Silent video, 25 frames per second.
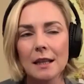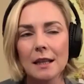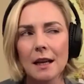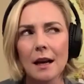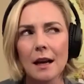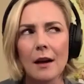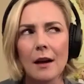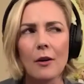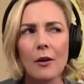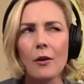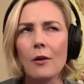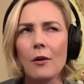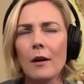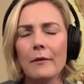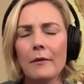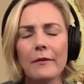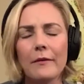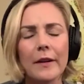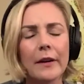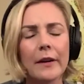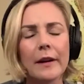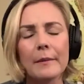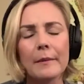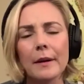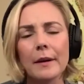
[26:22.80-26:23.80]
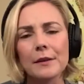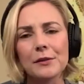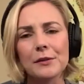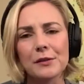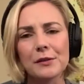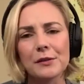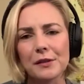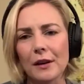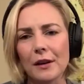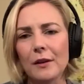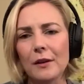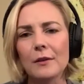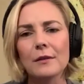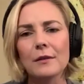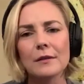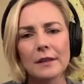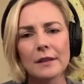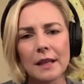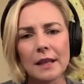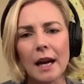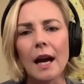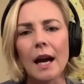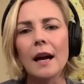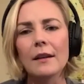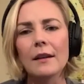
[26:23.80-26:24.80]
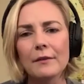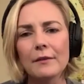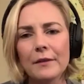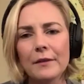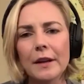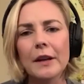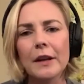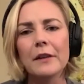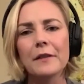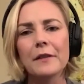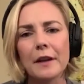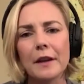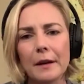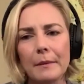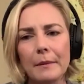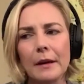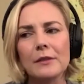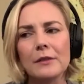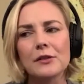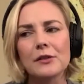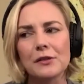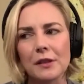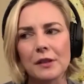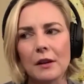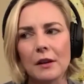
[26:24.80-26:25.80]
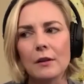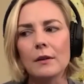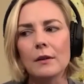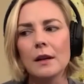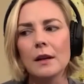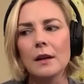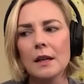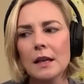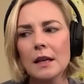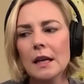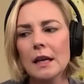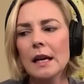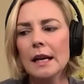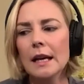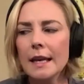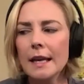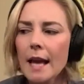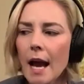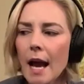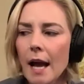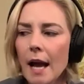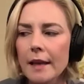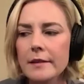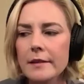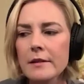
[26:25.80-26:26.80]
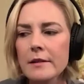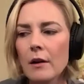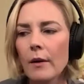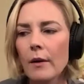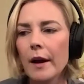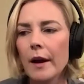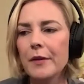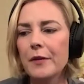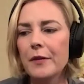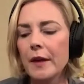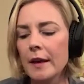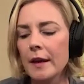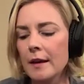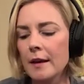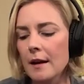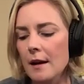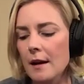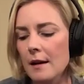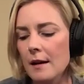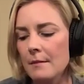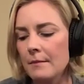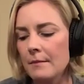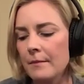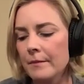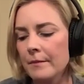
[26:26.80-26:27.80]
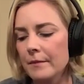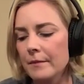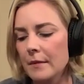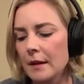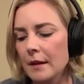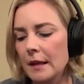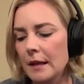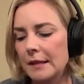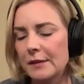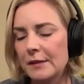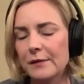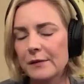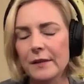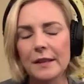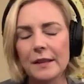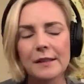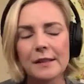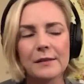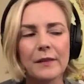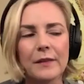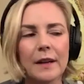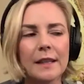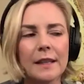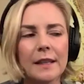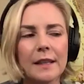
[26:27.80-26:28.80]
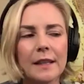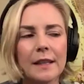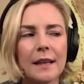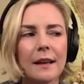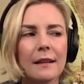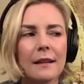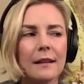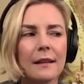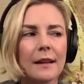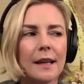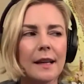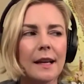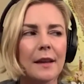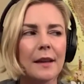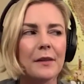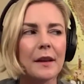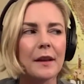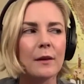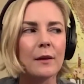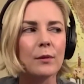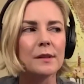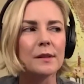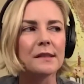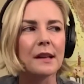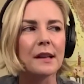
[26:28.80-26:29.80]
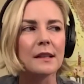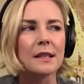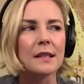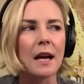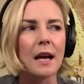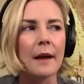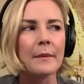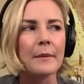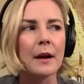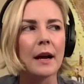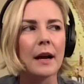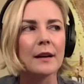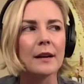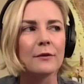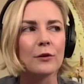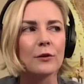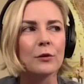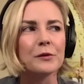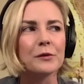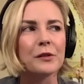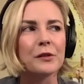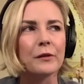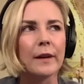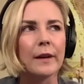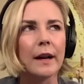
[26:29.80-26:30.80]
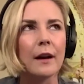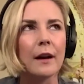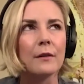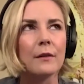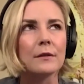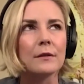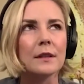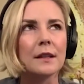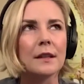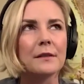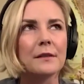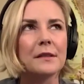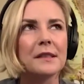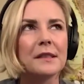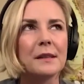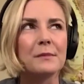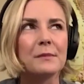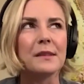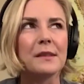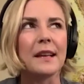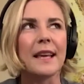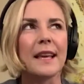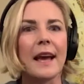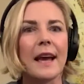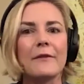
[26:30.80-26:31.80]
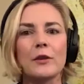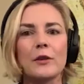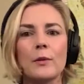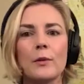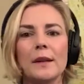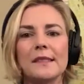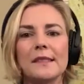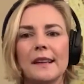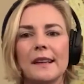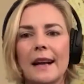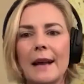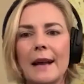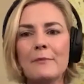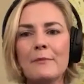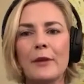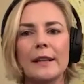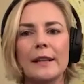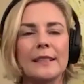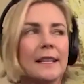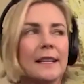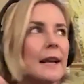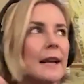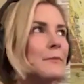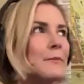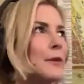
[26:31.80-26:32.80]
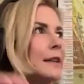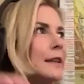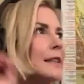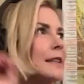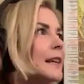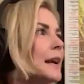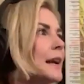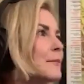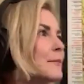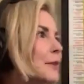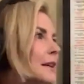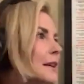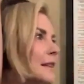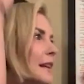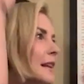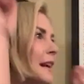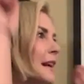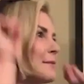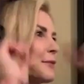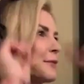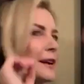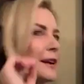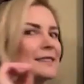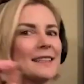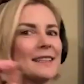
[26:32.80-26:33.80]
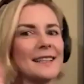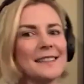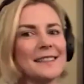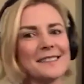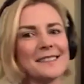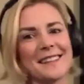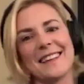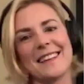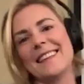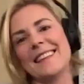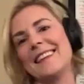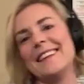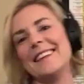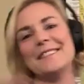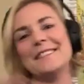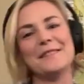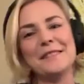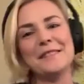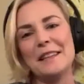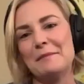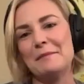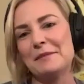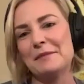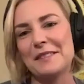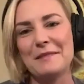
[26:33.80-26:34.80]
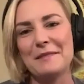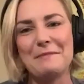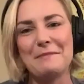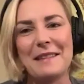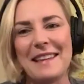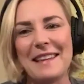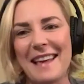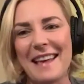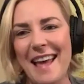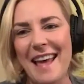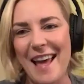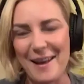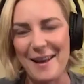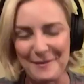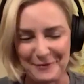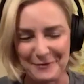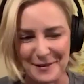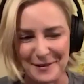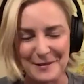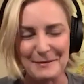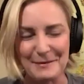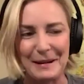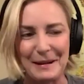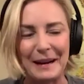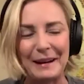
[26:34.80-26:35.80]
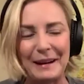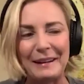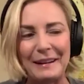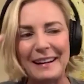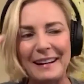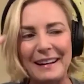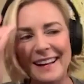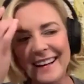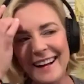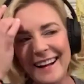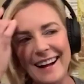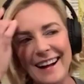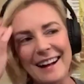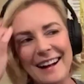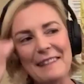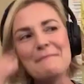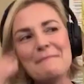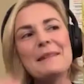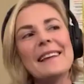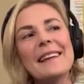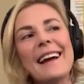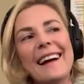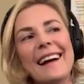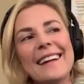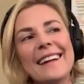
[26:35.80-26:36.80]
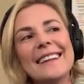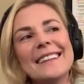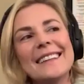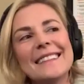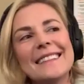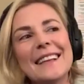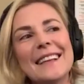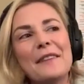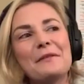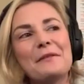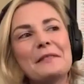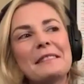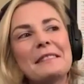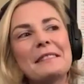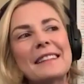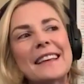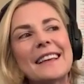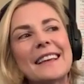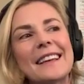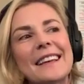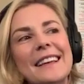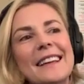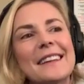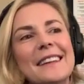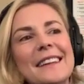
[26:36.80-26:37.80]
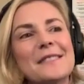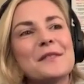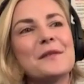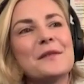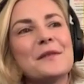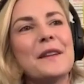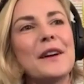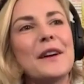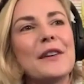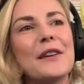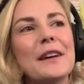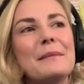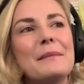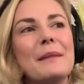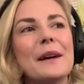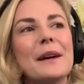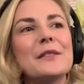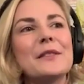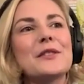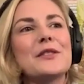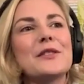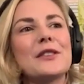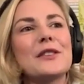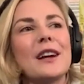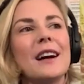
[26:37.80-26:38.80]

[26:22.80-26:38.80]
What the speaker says: Oh, very much so. Yeah, very, very much so. Yeah, you know, I think it's funny. Like, I think once that time kind of rolls around, it seems like everyone's like, I'm pregnant. It's like it seems to be everywhere. But yeah, it definitely is very much.